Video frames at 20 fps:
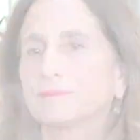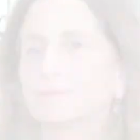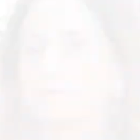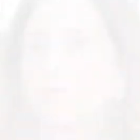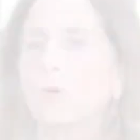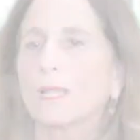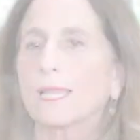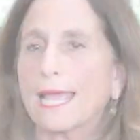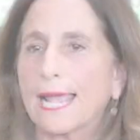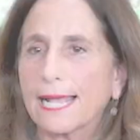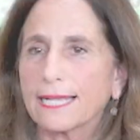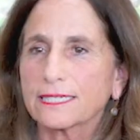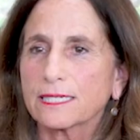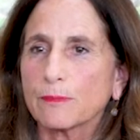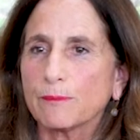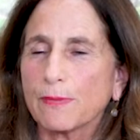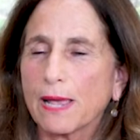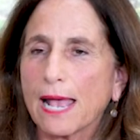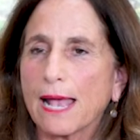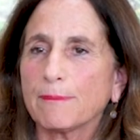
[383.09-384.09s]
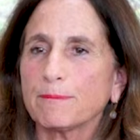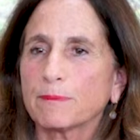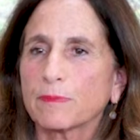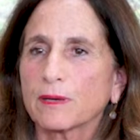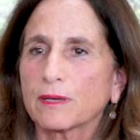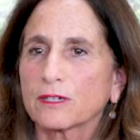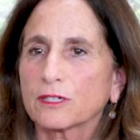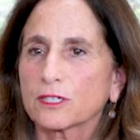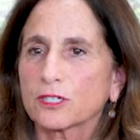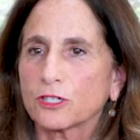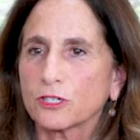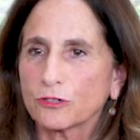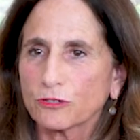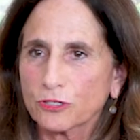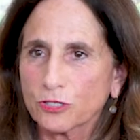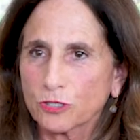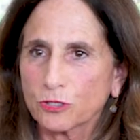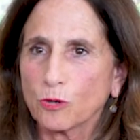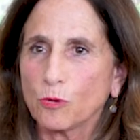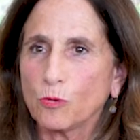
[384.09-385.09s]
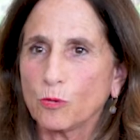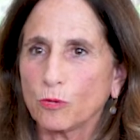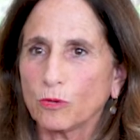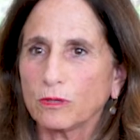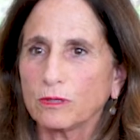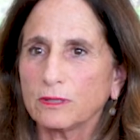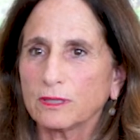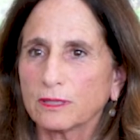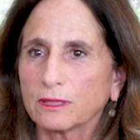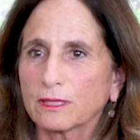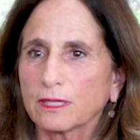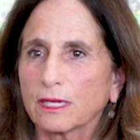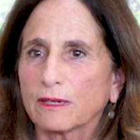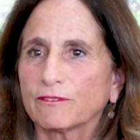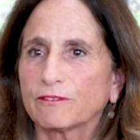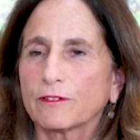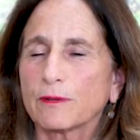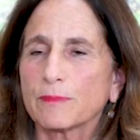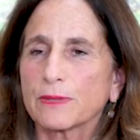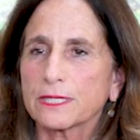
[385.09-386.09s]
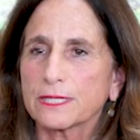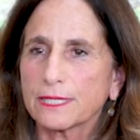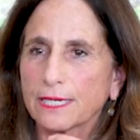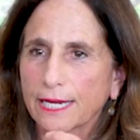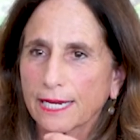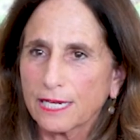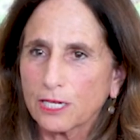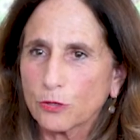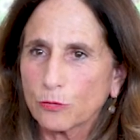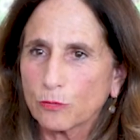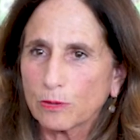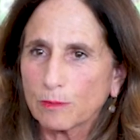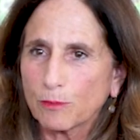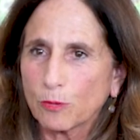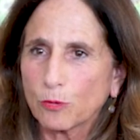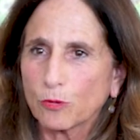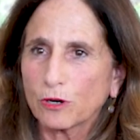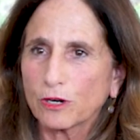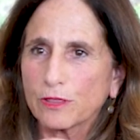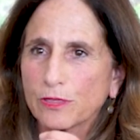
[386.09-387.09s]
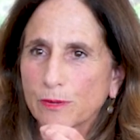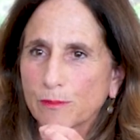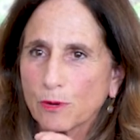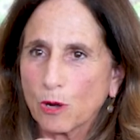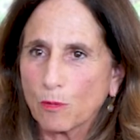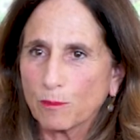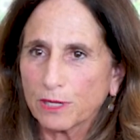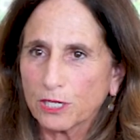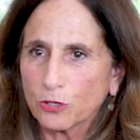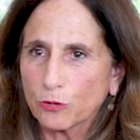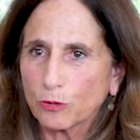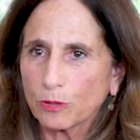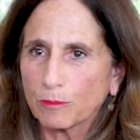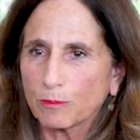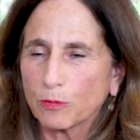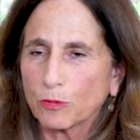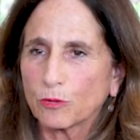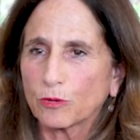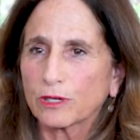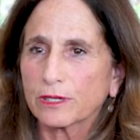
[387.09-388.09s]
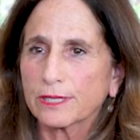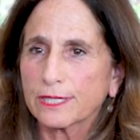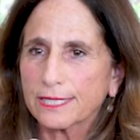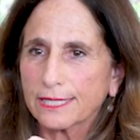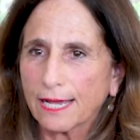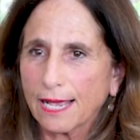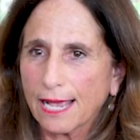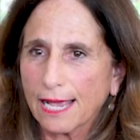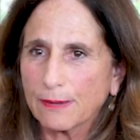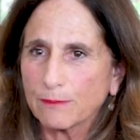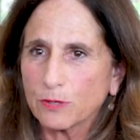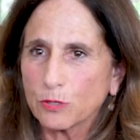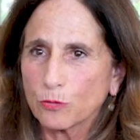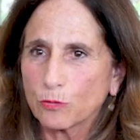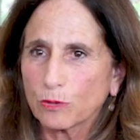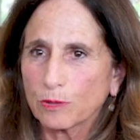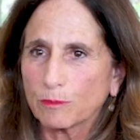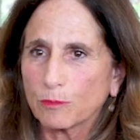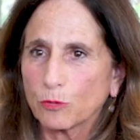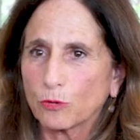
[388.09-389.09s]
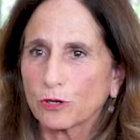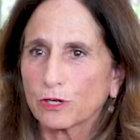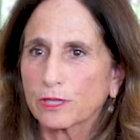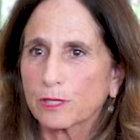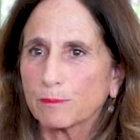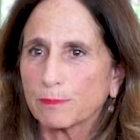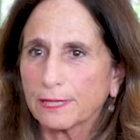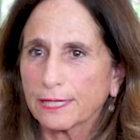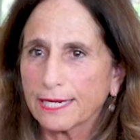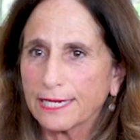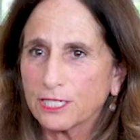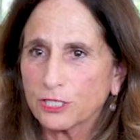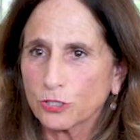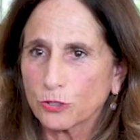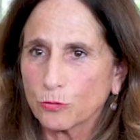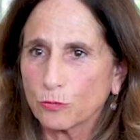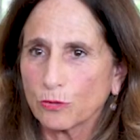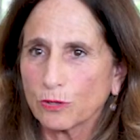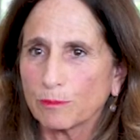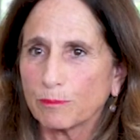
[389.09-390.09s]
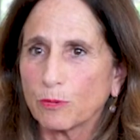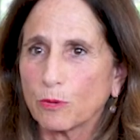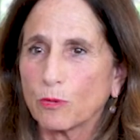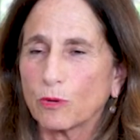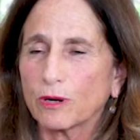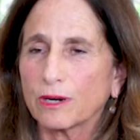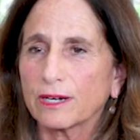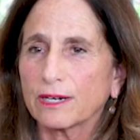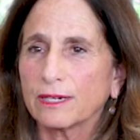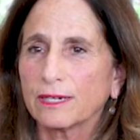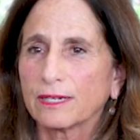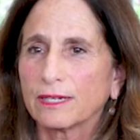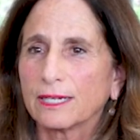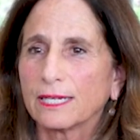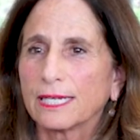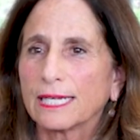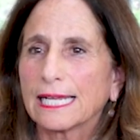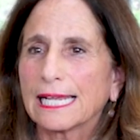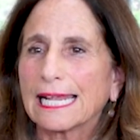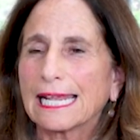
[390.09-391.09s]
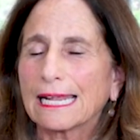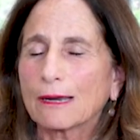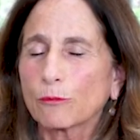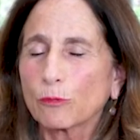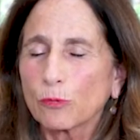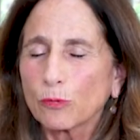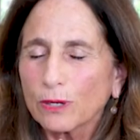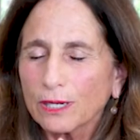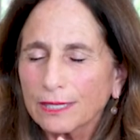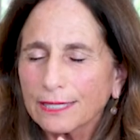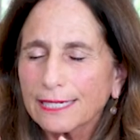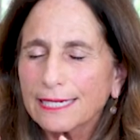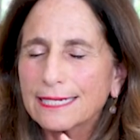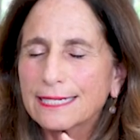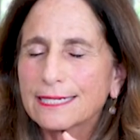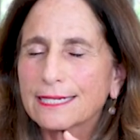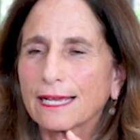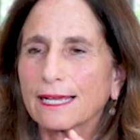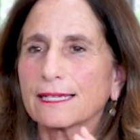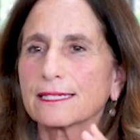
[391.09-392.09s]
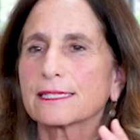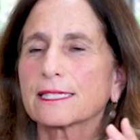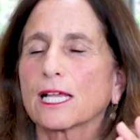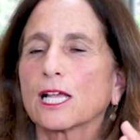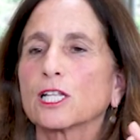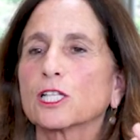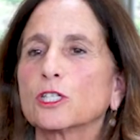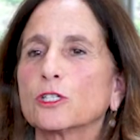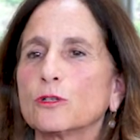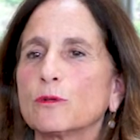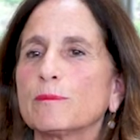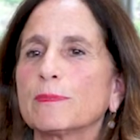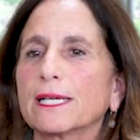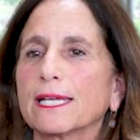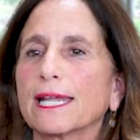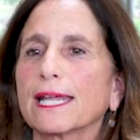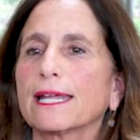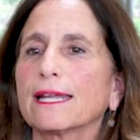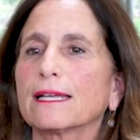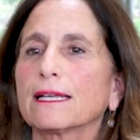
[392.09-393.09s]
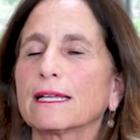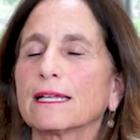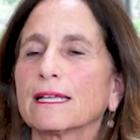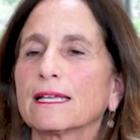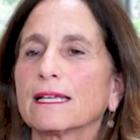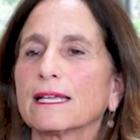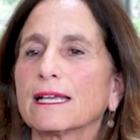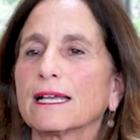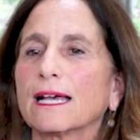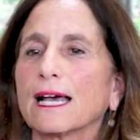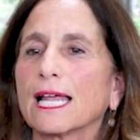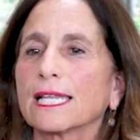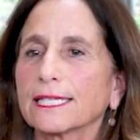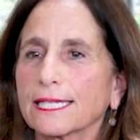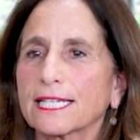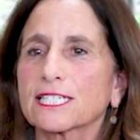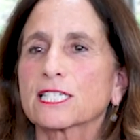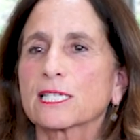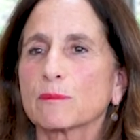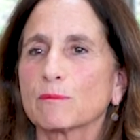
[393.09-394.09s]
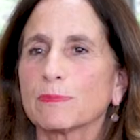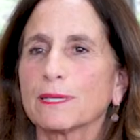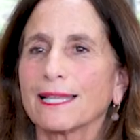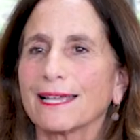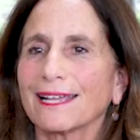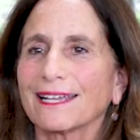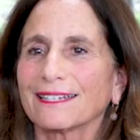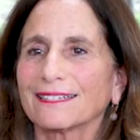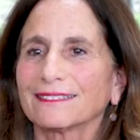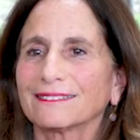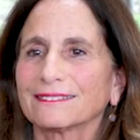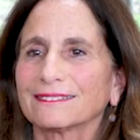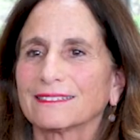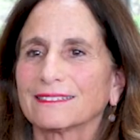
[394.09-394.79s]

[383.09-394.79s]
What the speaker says: Well, as a map to your soul, from the day you were born, the moment you were born, the time you were born, the place you were born, it really does illuminate a lesson plan.